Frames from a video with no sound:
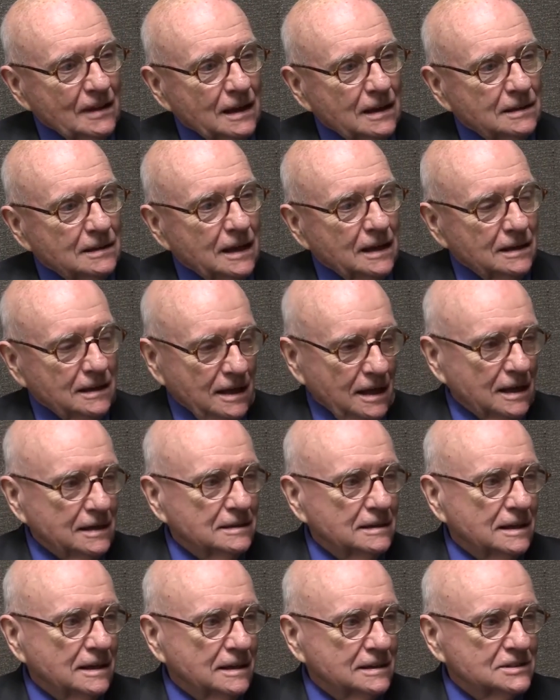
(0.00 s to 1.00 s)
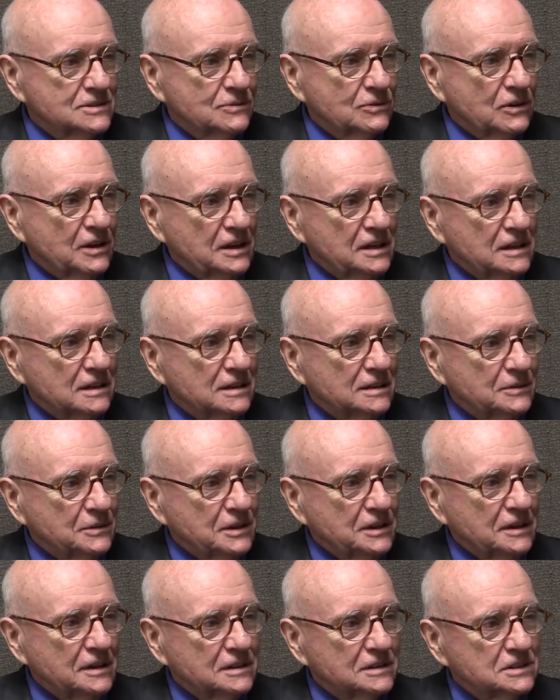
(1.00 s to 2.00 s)
And they can last for
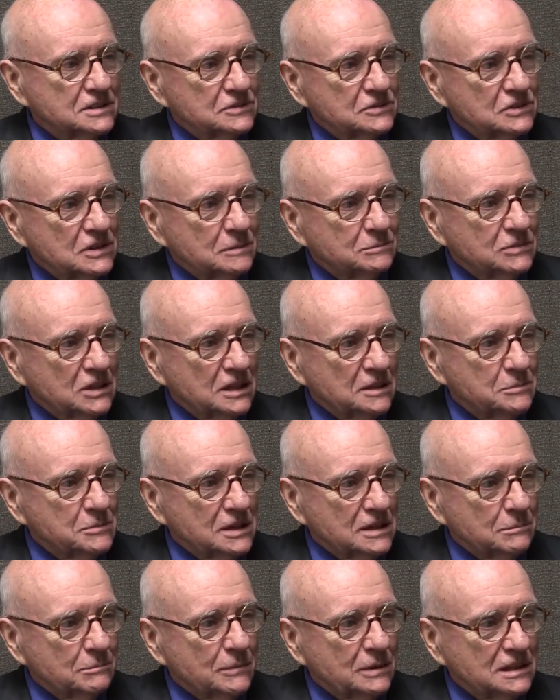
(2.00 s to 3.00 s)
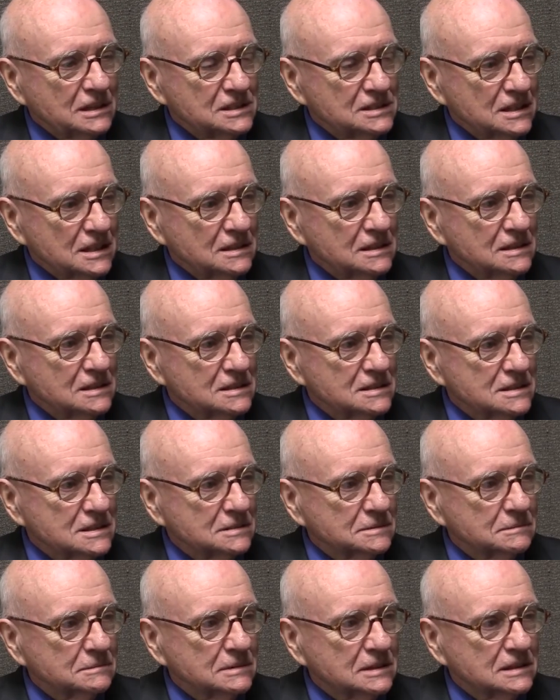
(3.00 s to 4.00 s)
800 years if somebody maintains
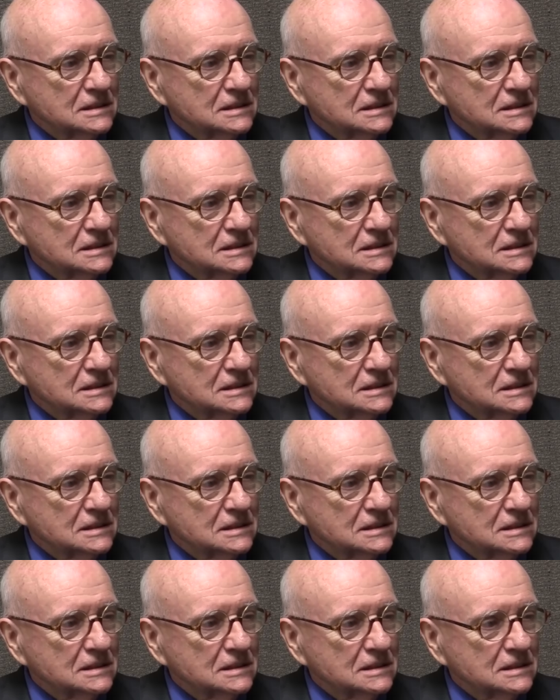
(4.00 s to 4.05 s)
them.